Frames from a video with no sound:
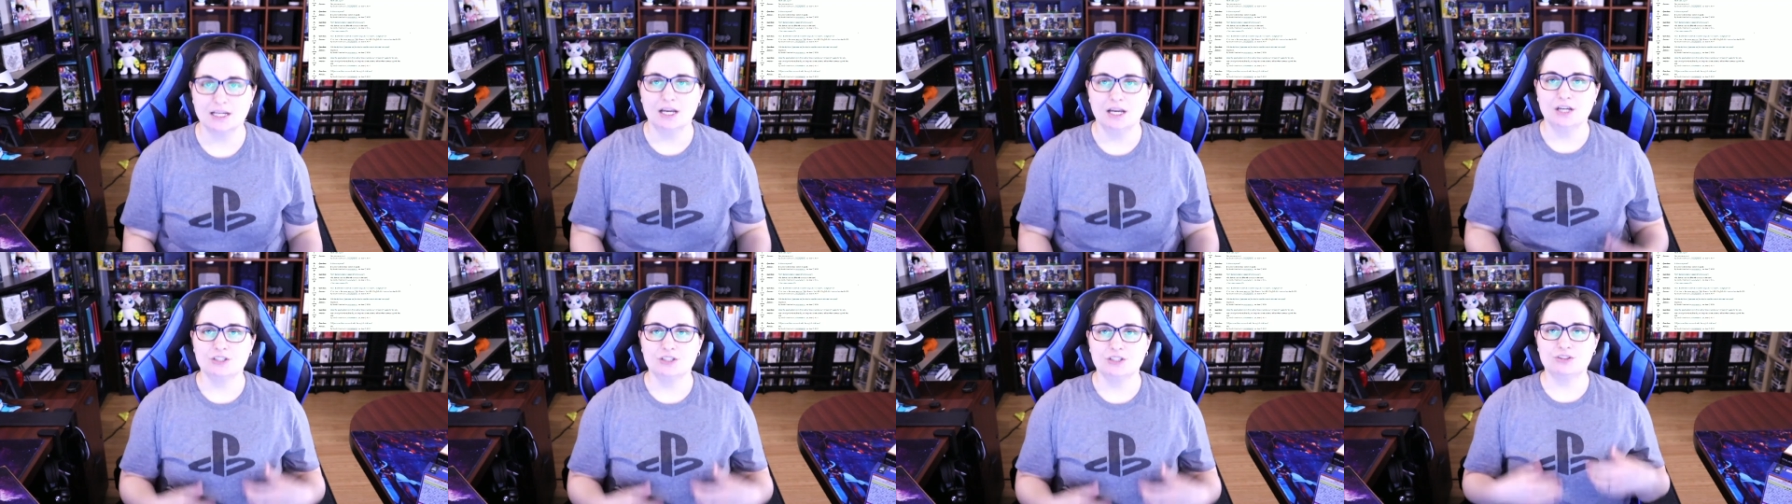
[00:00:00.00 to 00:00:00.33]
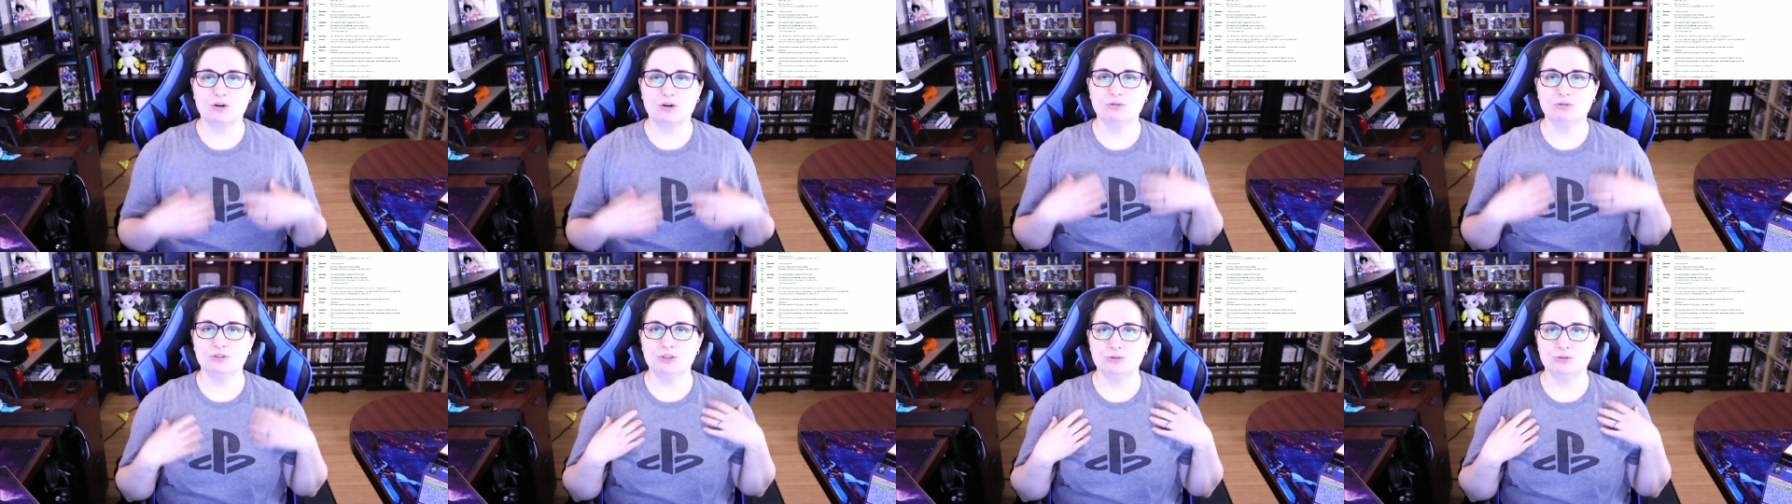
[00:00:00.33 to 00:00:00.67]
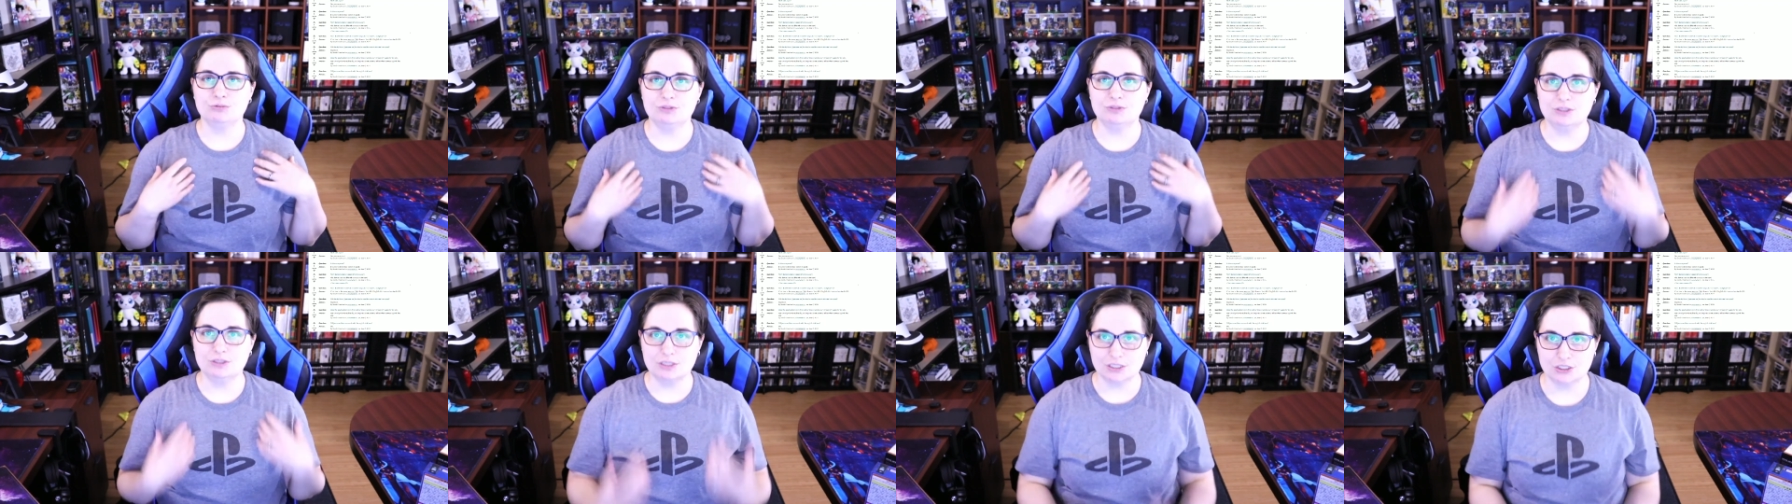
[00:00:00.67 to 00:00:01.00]
Don't
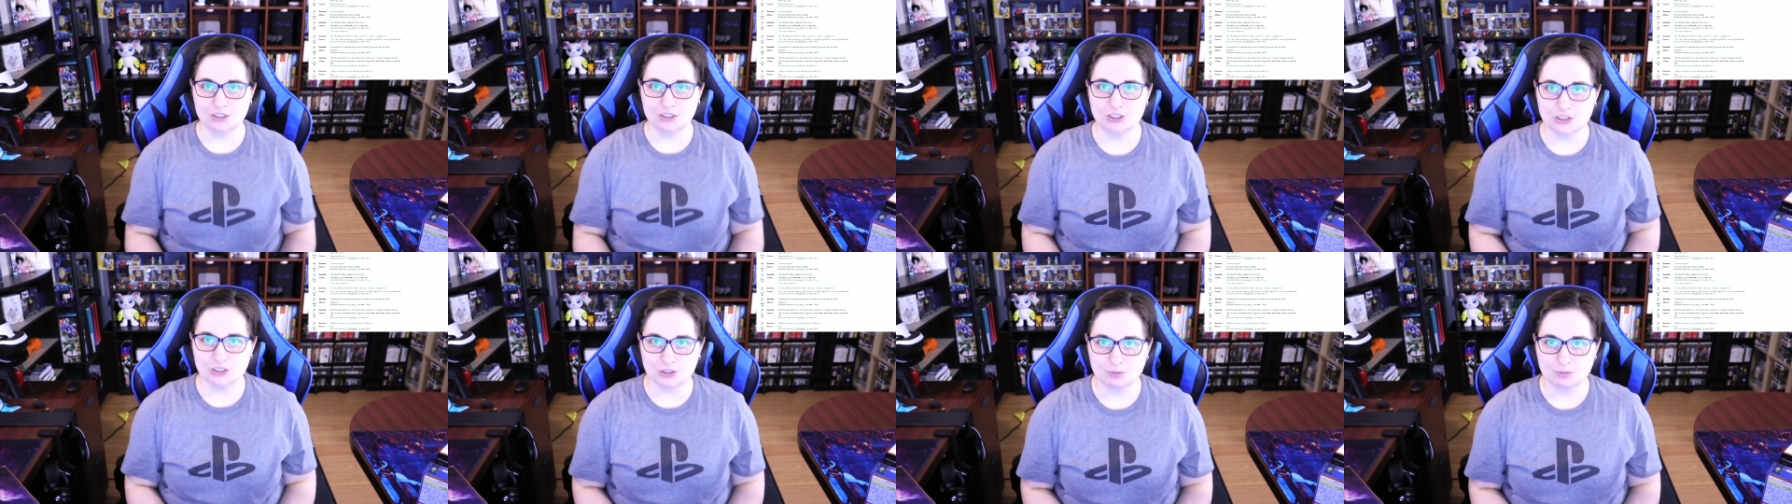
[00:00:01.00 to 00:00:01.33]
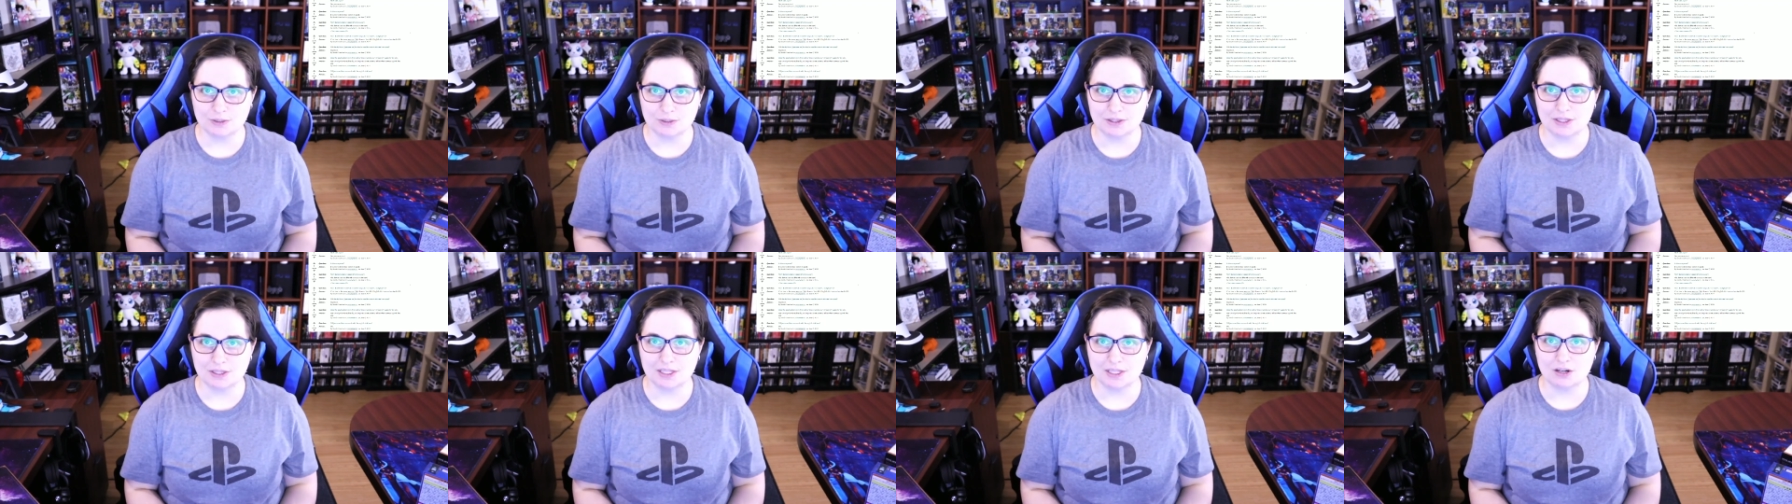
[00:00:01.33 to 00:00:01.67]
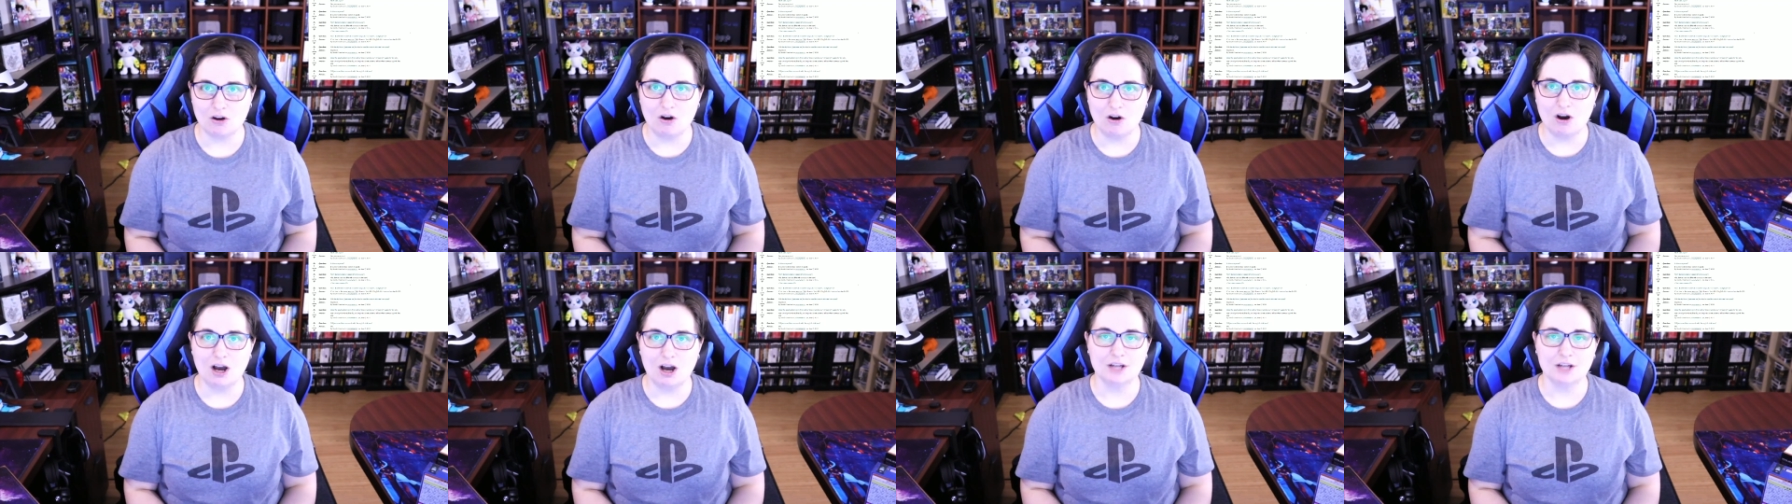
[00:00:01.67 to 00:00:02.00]
do dishes with it
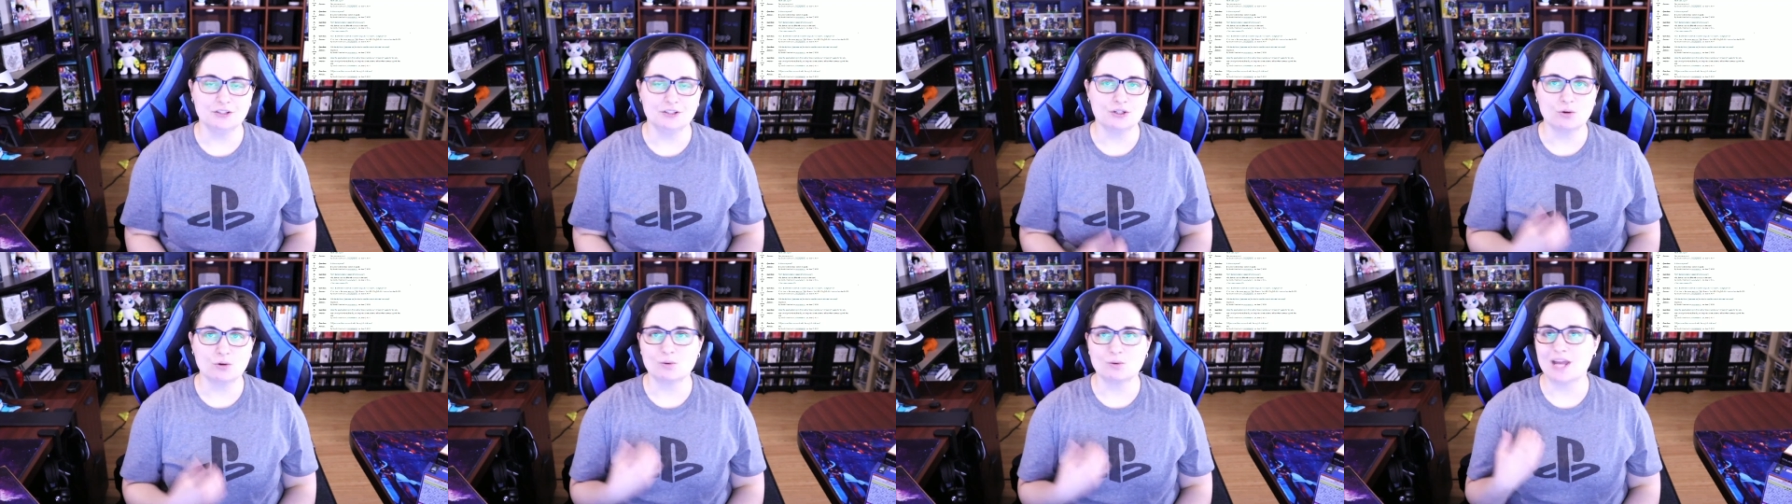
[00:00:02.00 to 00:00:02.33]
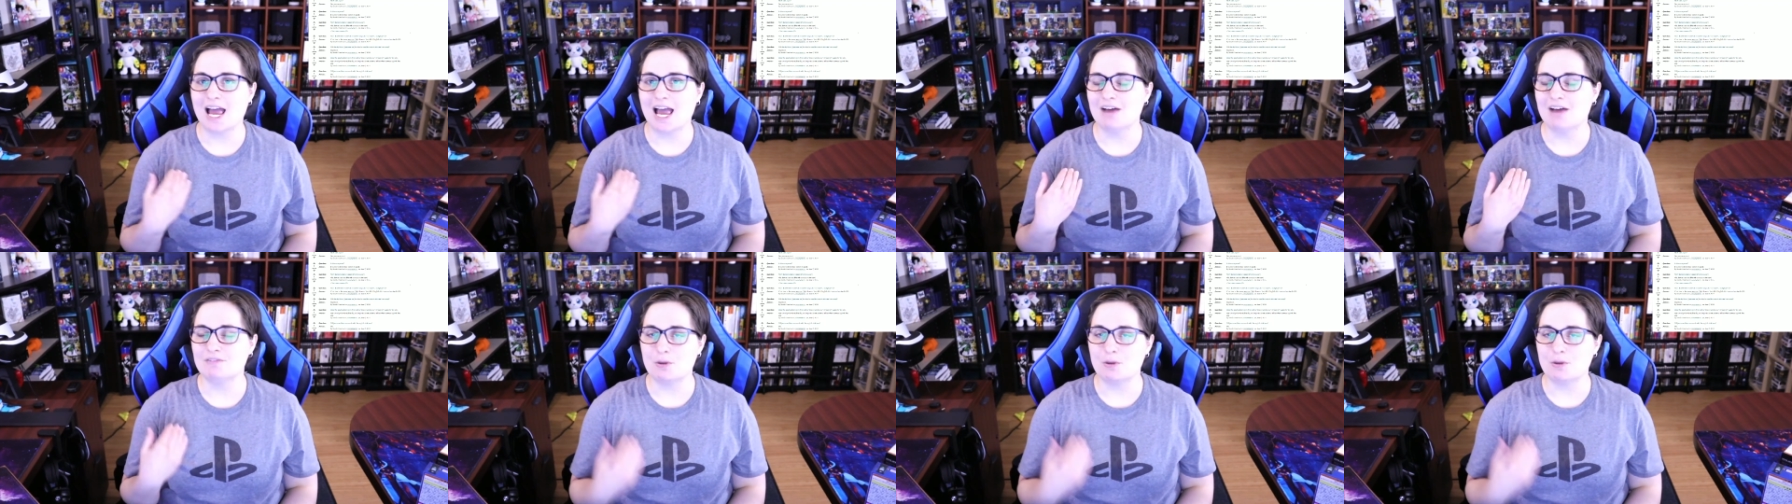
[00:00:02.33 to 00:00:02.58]
on. Don't have a